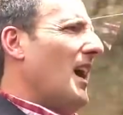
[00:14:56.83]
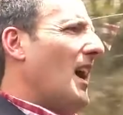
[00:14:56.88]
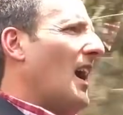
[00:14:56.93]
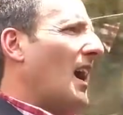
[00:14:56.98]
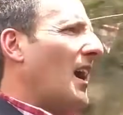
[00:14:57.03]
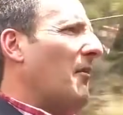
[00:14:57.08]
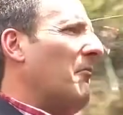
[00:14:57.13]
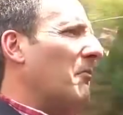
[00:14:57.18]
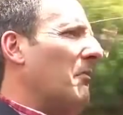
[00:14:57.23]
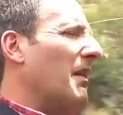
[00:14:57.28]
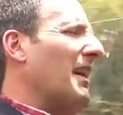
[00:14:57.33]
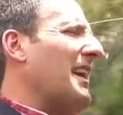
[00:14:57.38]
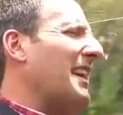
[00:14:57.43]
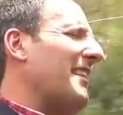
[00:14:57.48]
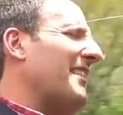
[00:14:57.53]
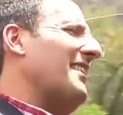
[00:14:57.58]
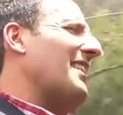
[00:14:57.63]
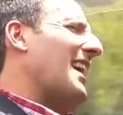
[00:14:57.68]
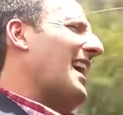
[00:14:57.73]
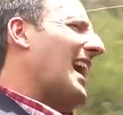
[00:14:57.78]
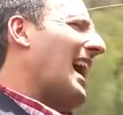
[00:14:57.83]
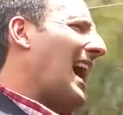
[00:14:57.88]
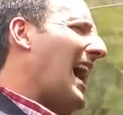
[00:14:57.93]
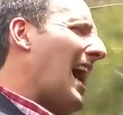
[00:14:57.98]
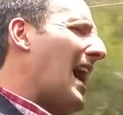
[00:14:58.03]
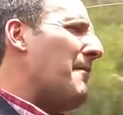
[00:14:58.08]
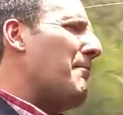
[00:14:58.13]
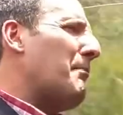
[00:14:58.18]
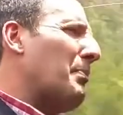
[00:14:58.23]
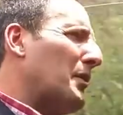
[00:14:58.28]
Um, and
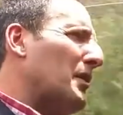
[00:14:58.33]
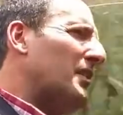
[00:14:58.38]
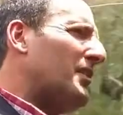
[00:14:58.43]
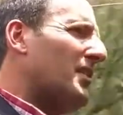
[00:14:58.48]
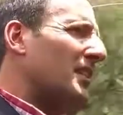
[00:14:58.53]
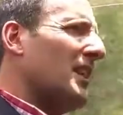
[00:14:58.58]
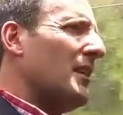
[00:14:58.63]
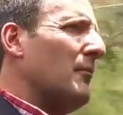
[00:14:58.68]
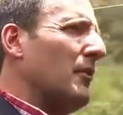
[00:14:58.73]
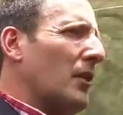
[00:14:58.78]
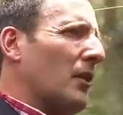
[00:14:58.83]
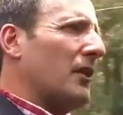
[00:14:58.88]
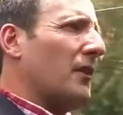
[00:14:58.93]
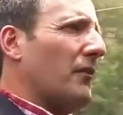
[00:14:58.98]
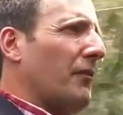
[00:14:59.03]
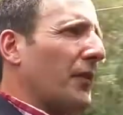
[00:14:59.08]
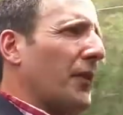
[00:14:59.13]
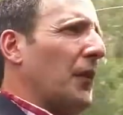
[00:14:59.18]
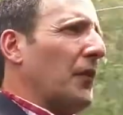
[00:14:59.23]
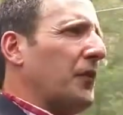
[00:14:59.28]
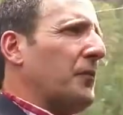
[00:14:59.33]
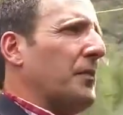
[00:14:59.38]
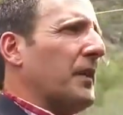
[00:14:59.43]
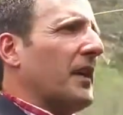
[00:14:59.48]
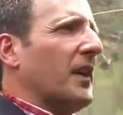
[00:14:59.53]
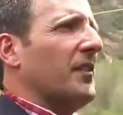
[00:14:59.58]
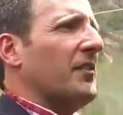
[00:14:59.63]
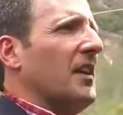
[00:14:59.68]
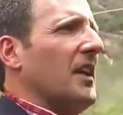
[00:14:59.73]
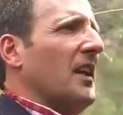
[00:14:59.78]
I personally am a little confused
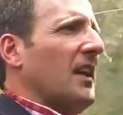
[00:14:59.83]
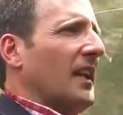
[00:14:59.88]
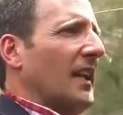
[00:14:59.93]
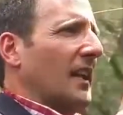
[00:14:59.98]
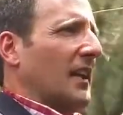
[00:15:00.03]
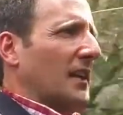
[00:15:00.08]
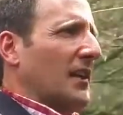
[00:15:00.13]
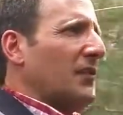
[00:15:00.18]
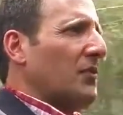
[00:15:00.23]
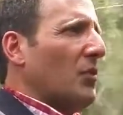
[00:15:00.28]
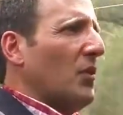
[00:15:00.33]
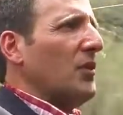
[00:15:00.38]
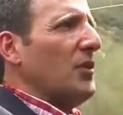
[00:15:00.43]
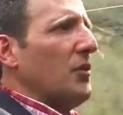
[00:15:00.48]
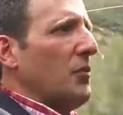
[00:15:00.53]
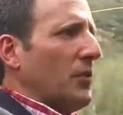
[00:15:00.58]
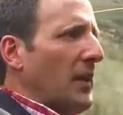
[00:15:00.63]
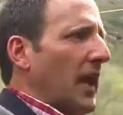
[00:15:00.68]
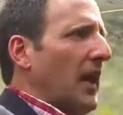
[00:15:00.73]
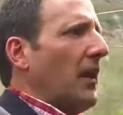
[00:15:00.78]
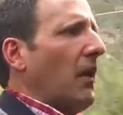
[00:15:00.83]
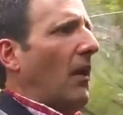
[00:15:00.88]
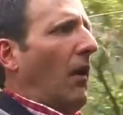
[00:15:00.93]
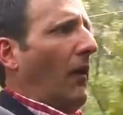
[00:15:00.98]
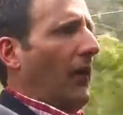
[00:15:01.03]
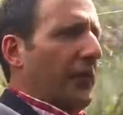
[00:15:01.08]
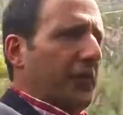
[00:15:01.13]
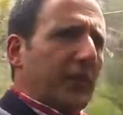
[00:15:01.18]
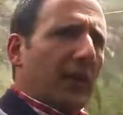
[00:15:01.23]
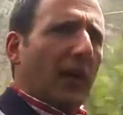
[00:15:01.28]
because like this one you get
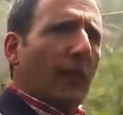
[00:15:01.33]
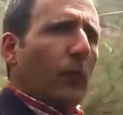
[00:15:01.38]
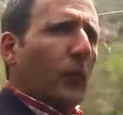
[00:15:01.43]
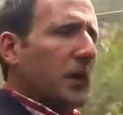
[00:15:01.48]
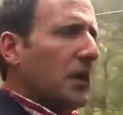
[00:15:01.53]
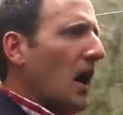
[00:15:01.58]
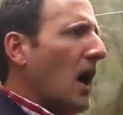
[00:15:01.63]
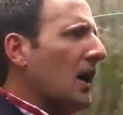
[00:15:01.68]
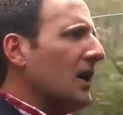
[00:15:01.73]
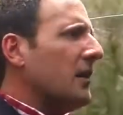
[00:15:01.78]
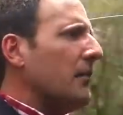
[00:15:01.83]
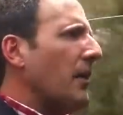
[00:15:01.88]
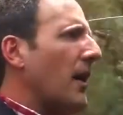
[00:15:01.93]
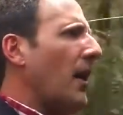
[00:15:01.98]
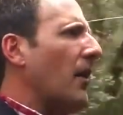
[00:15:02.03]
all the stuff we talked